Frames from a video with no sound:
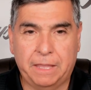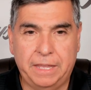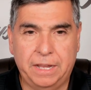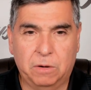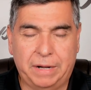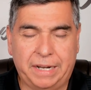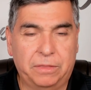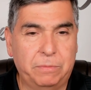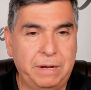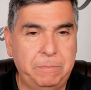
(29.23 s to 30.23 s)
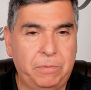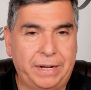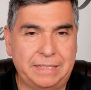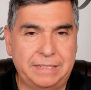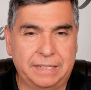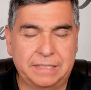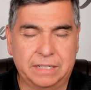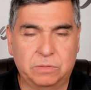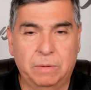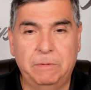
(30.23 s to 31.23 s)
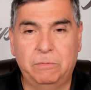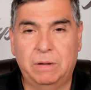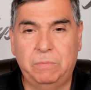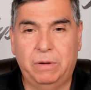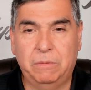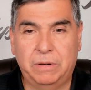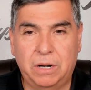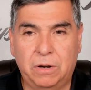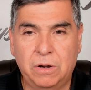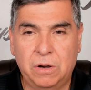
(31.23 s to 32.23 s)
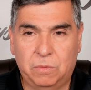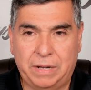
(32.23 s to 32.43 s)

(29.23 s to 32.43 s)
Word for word: ERA 3.66, whip of 1.10.